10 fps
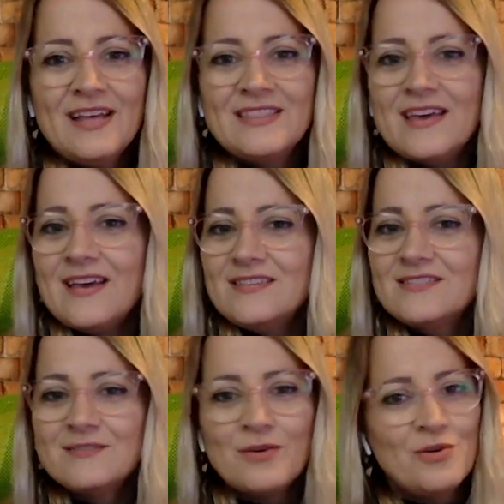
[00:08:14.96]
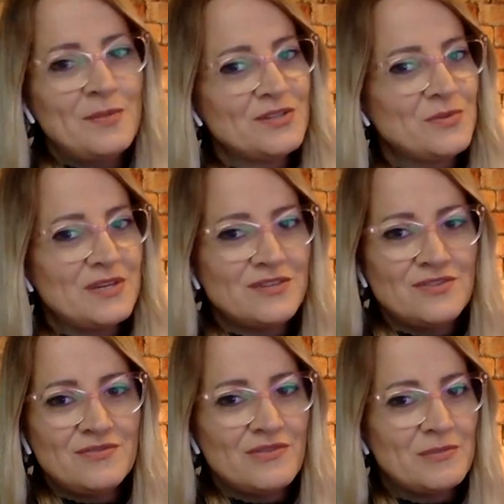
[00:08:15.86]
There's so much we can do
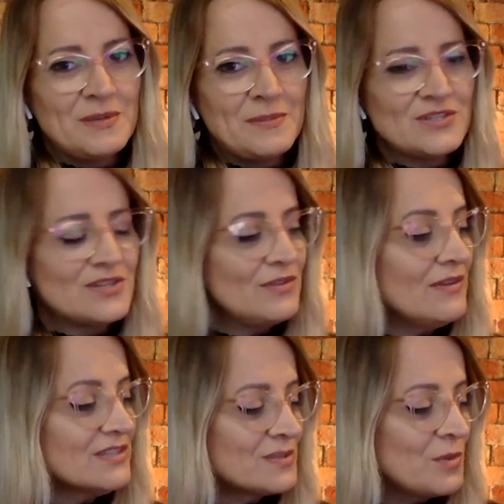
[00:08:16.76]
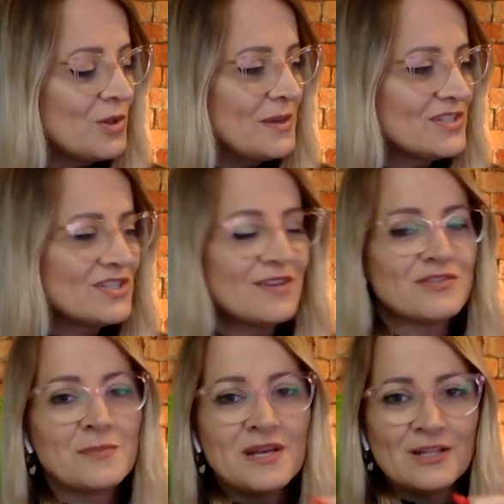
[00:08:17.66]
if you have a big budget. If you have a small budget, you have
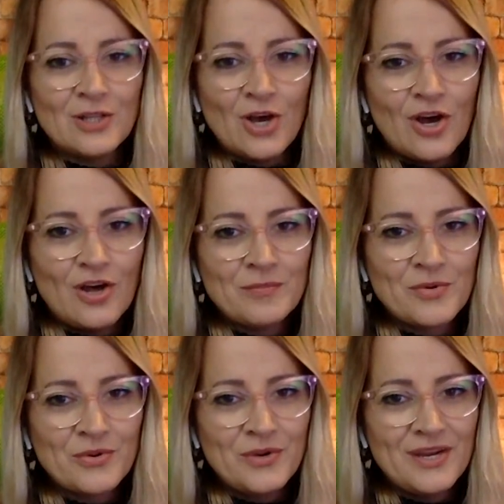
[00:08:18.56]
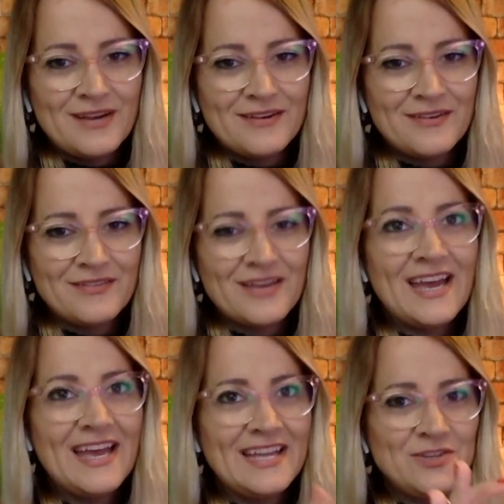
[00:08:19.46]
to be a lot more creative,
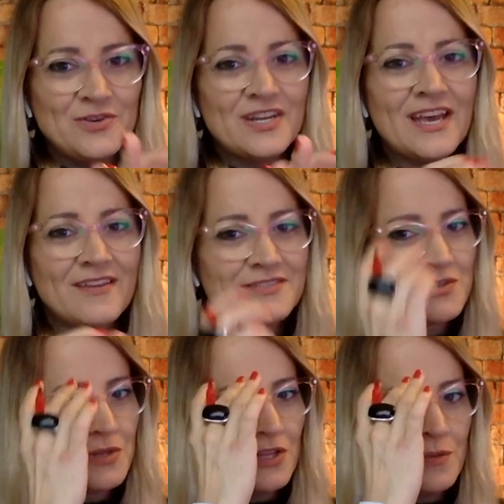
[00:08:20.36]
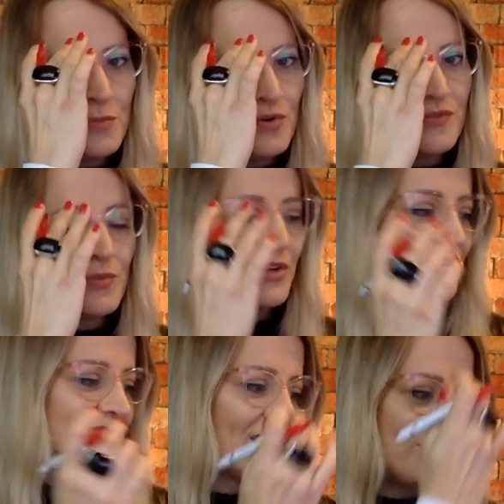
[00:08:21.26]
and you're going to have to do a lot more of the work
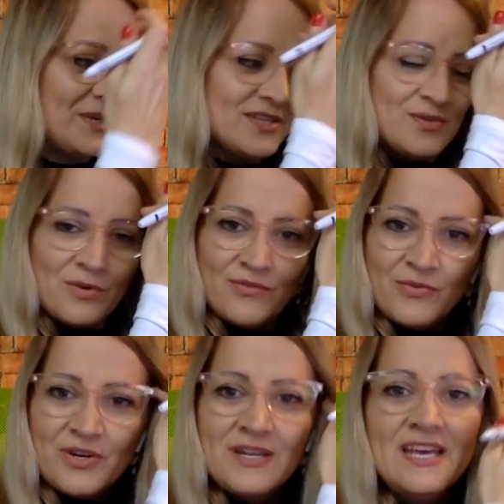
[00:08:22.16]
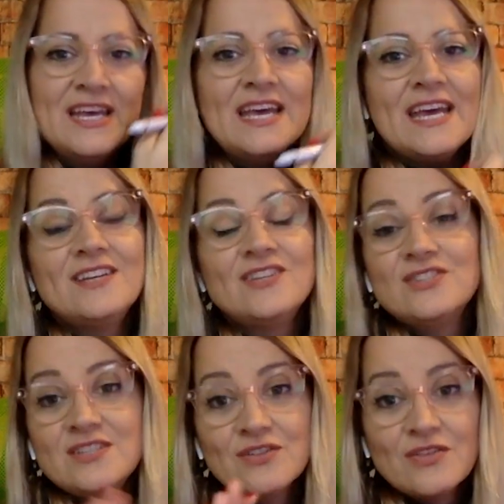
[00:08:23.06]
yourself because you won't afford an
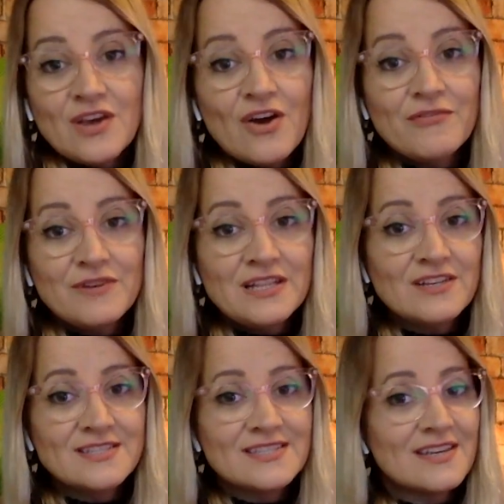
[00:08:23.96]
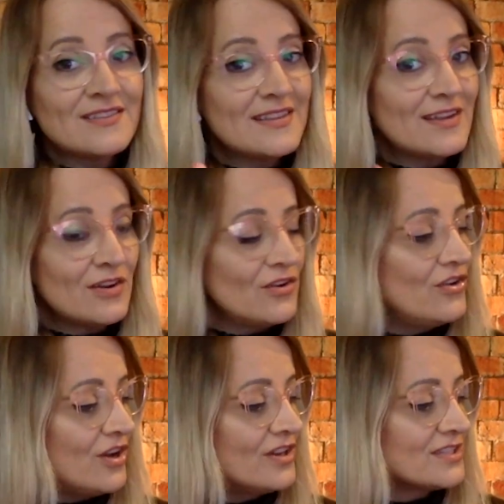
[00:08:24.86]
agency, though there are freelancers out there that are
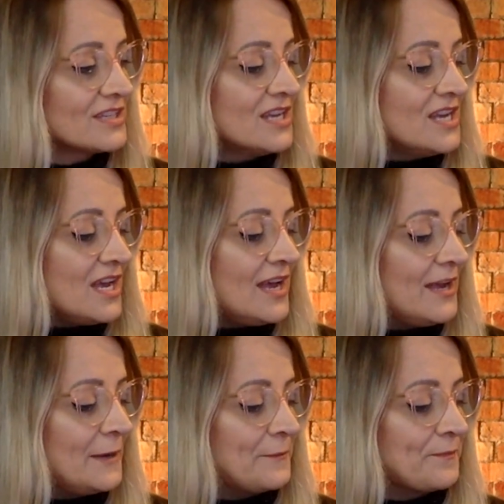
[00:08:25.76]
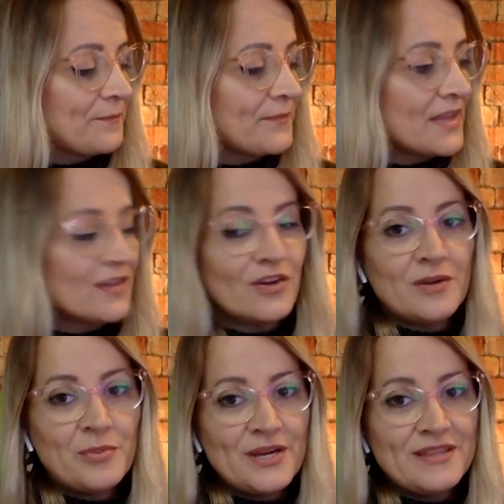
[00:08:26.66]
not going
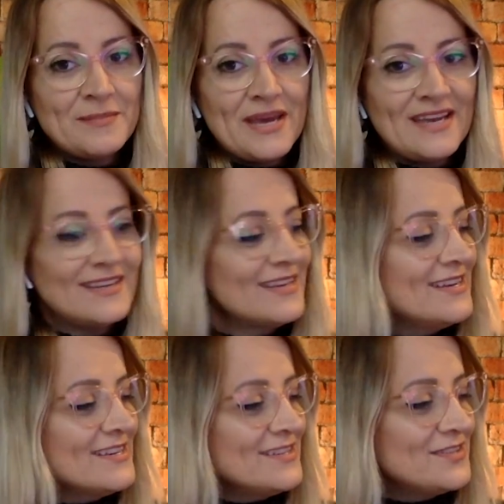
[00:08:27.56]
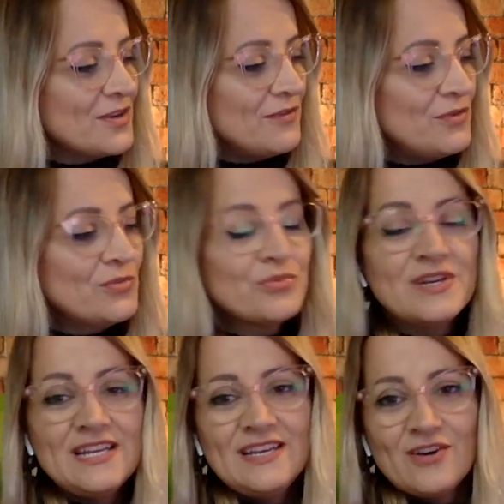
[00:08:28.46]
to break the bank. So if you
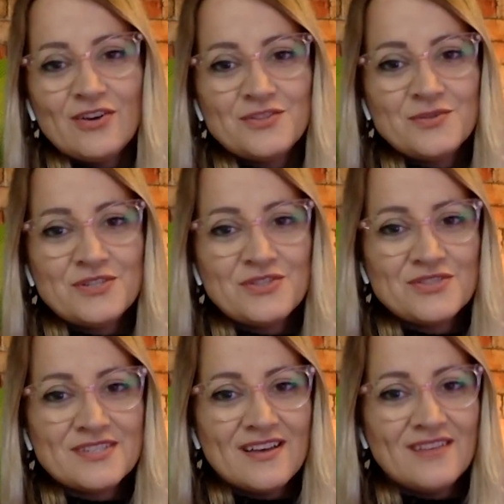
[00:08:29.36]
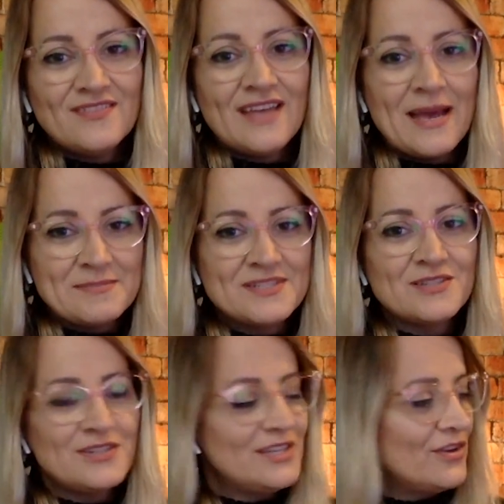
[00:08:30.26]
really can't do it yourself,
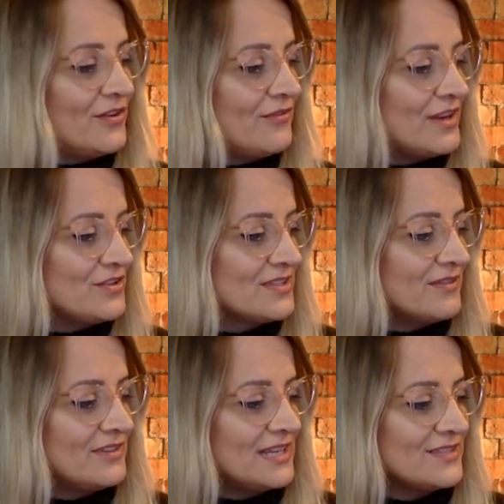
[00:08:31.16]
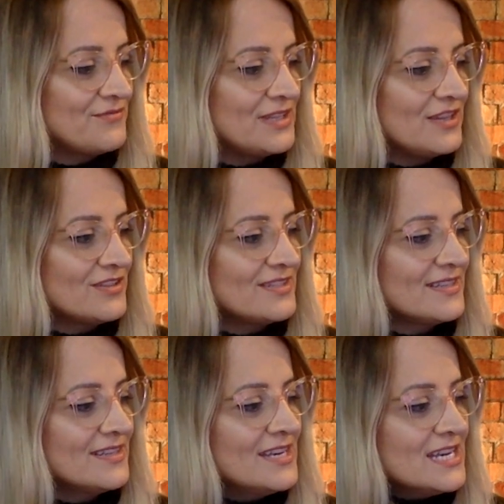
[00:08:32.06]
absolutely go and find yourself a nice freelancer.